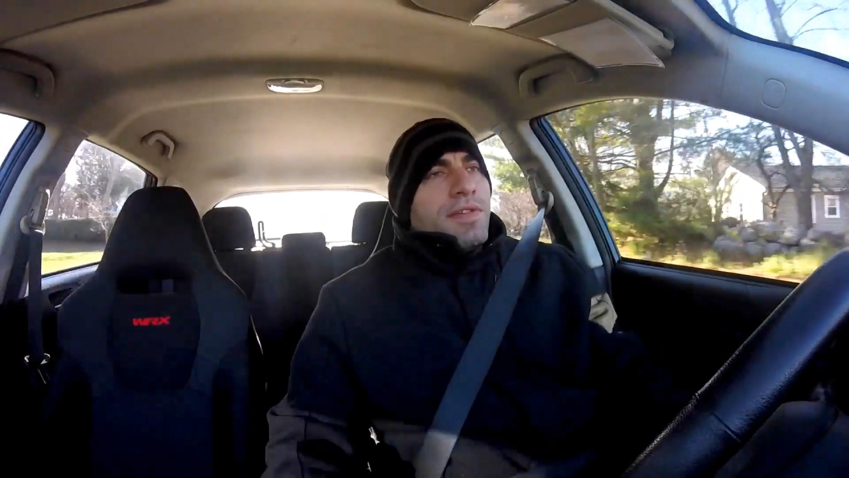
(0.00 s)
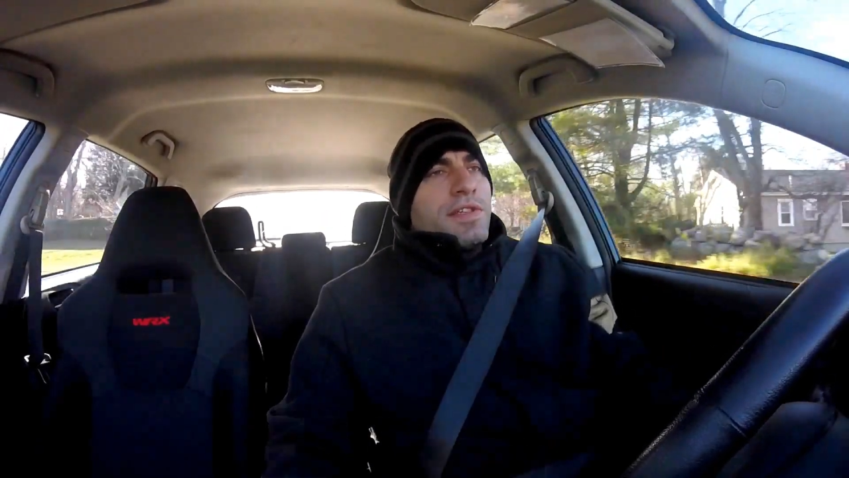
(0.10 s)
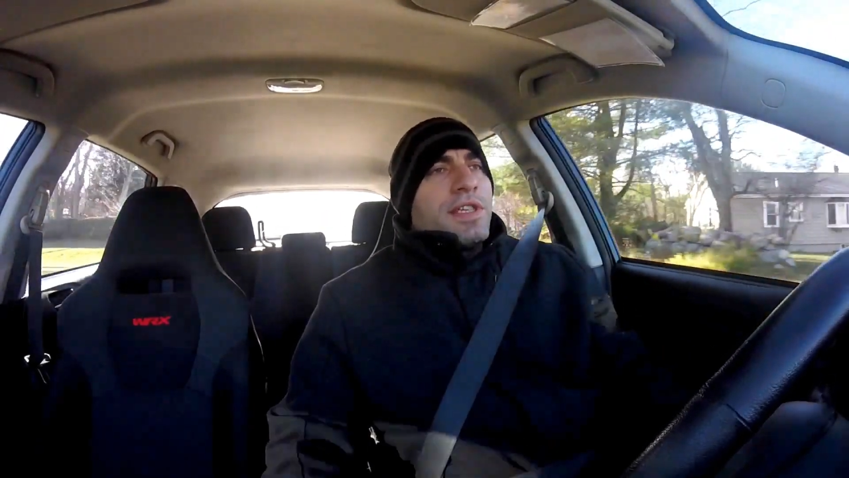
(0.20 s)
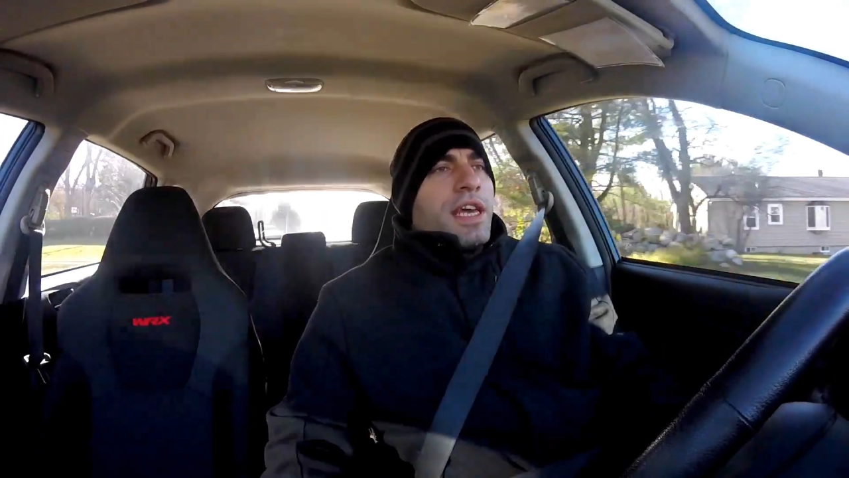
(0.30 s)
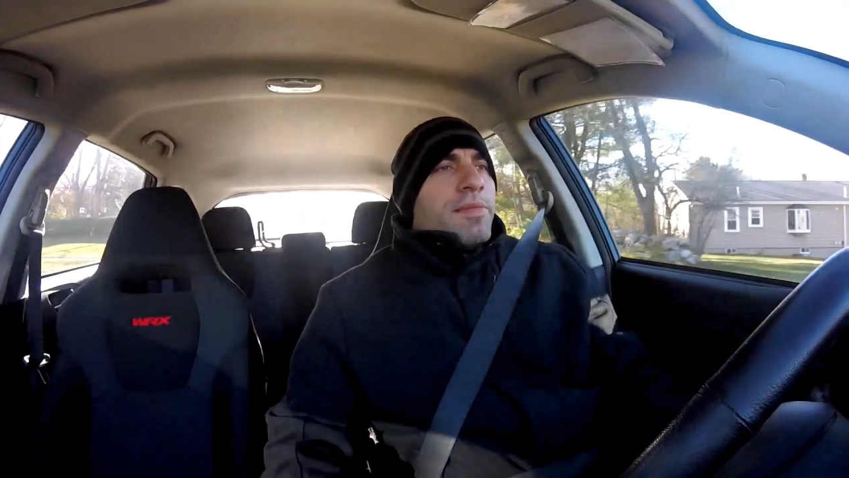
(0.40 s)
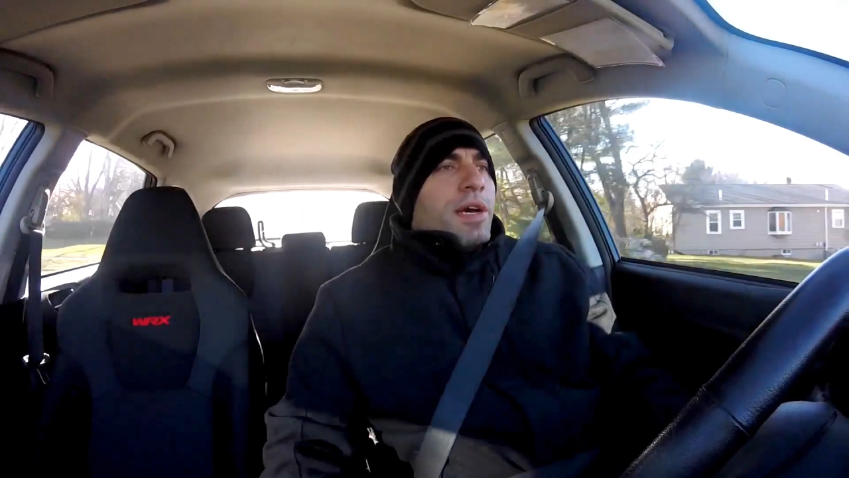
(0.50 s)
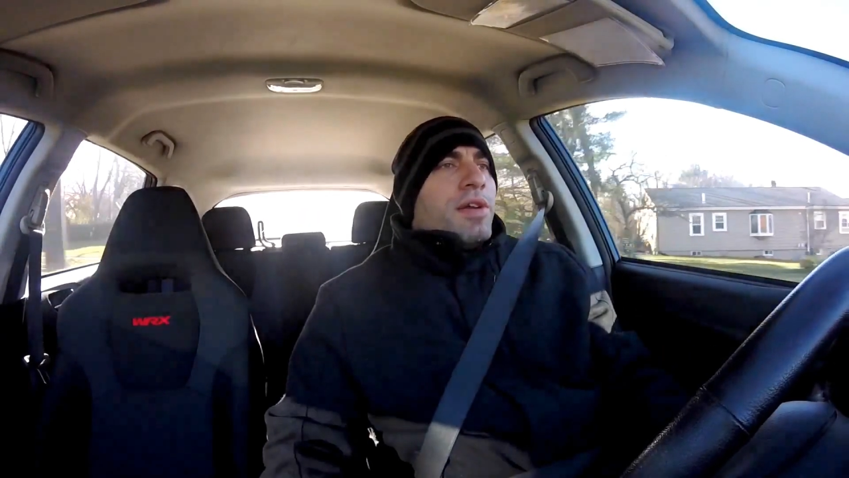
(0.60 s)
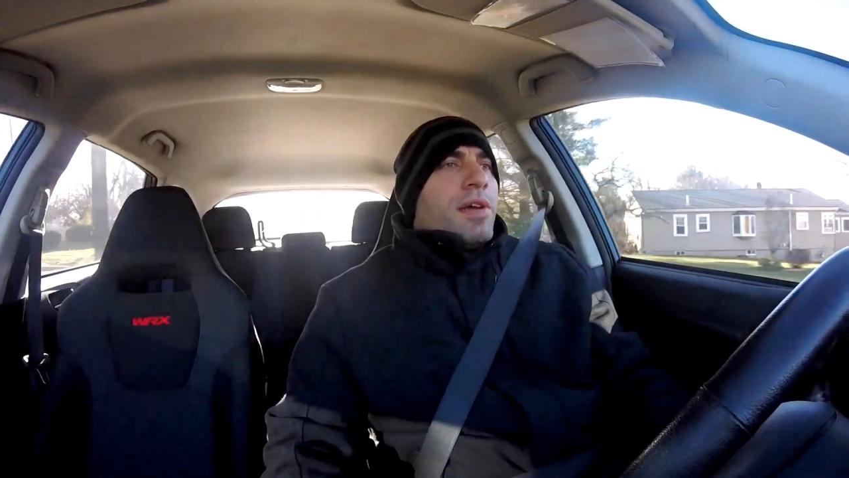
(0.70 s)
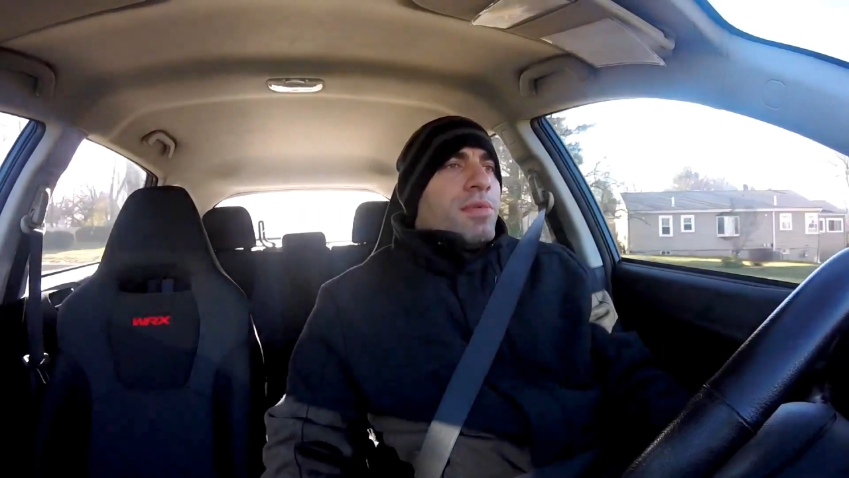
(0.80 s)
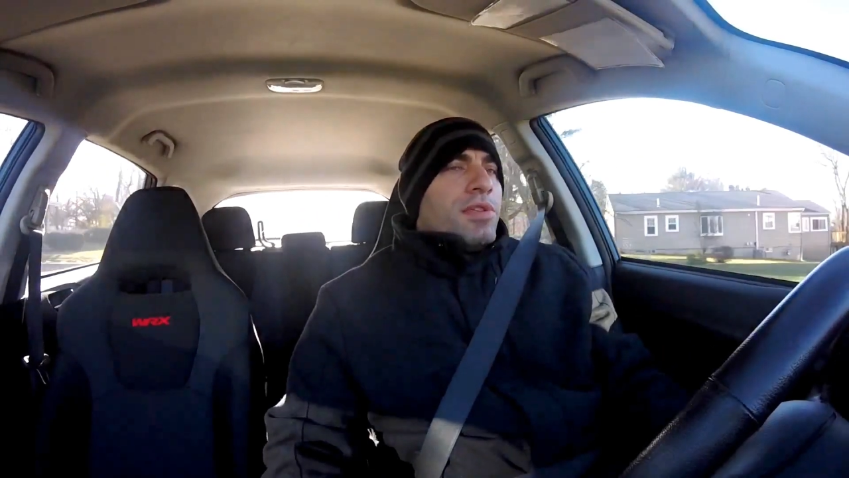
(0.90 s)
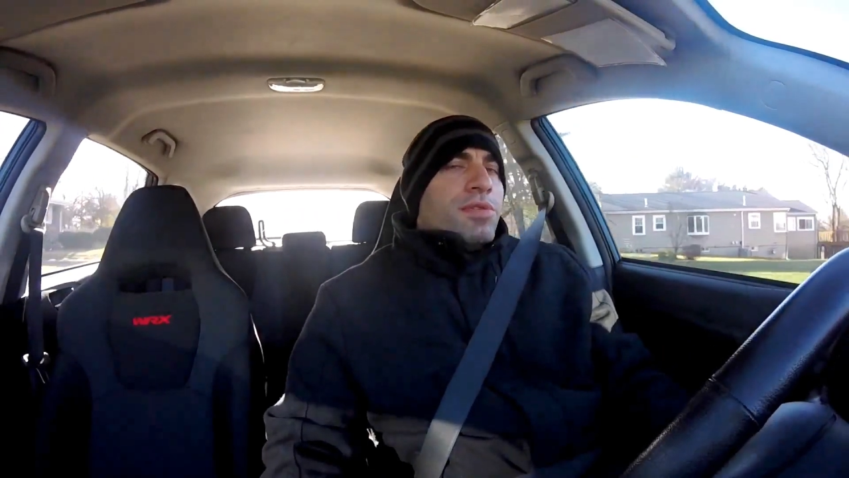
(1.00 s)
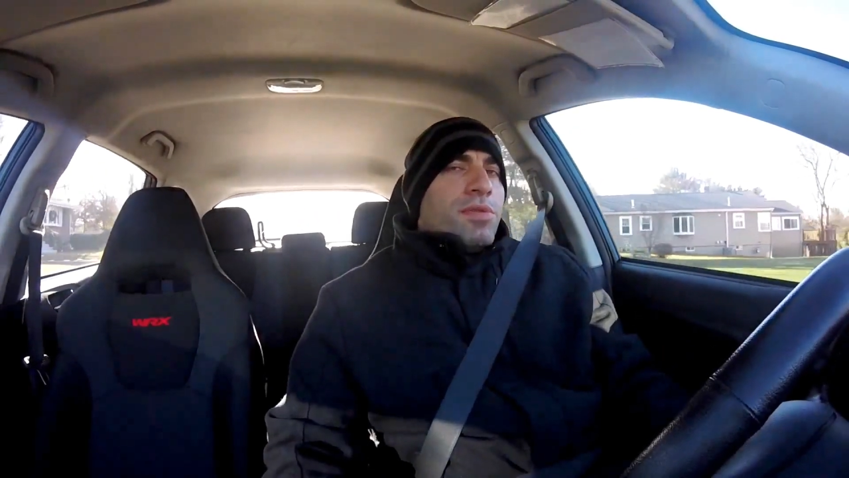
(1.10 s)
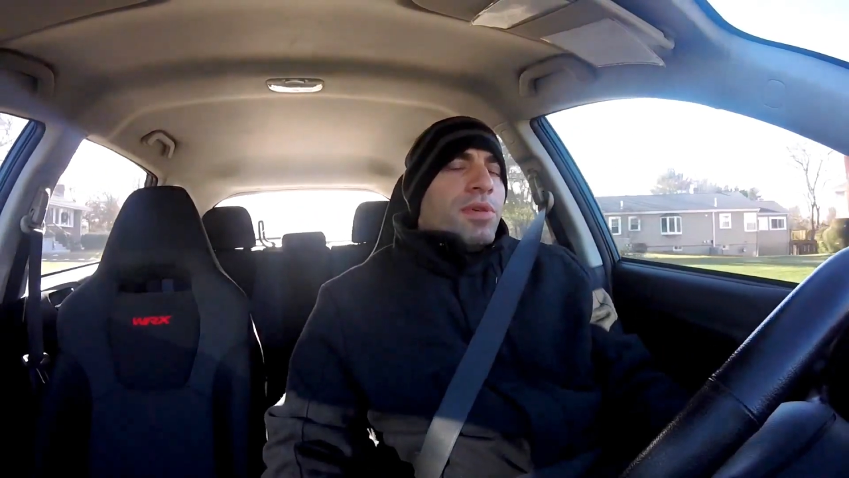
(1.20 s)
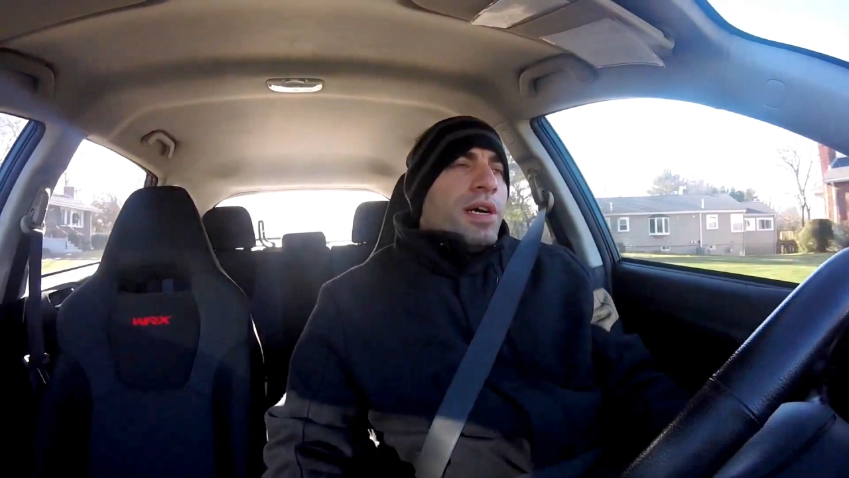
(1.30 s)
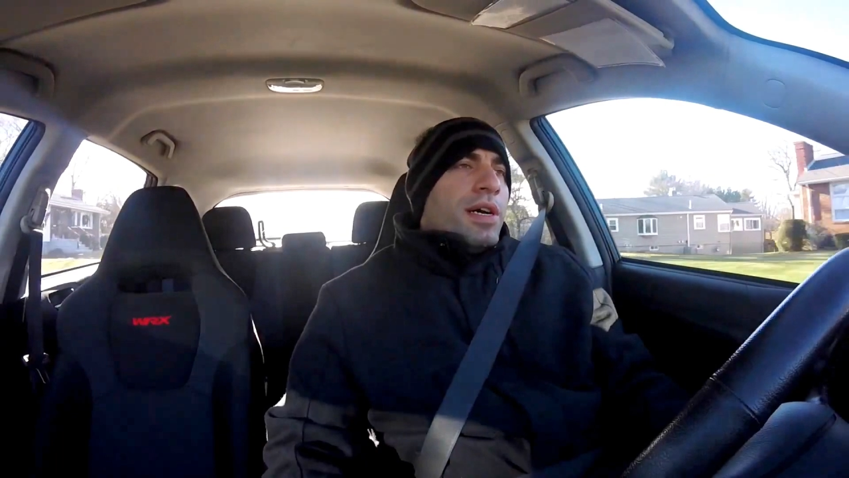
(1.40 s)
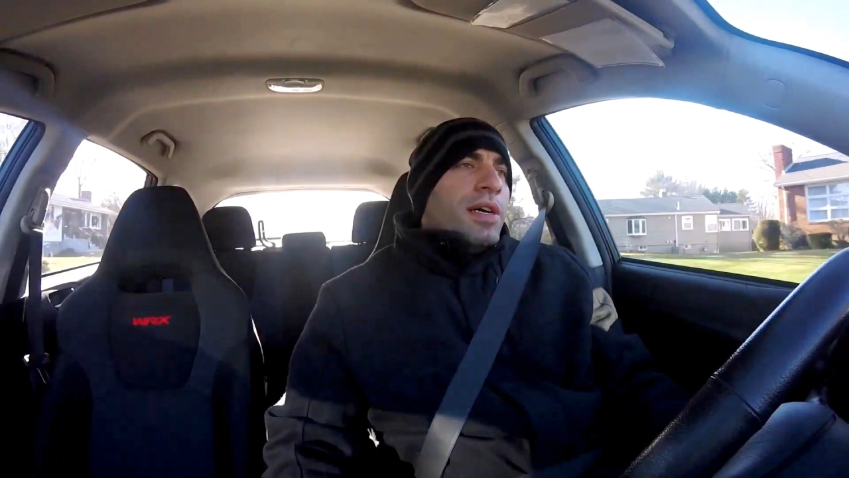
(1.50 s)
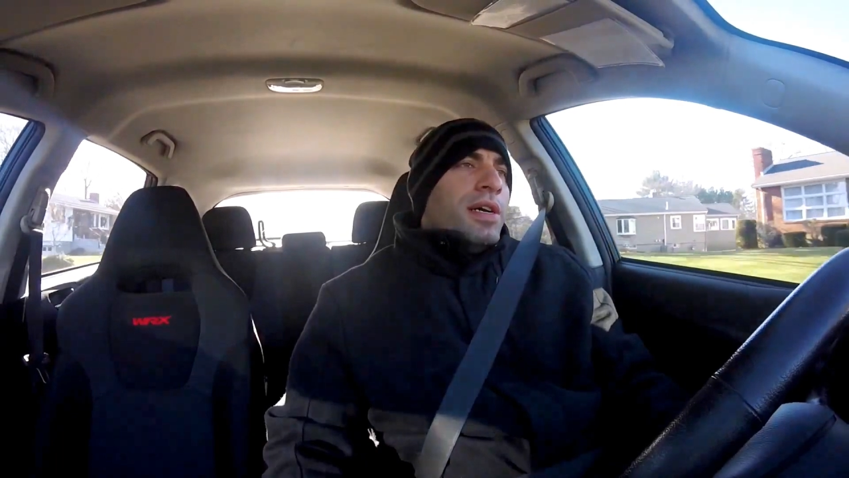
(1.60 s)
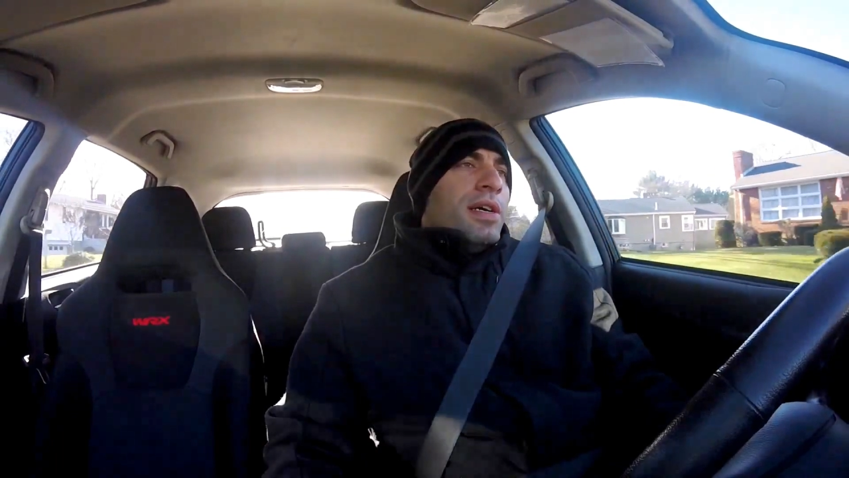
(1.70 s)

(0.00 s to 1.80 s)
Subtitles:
first came out. I went to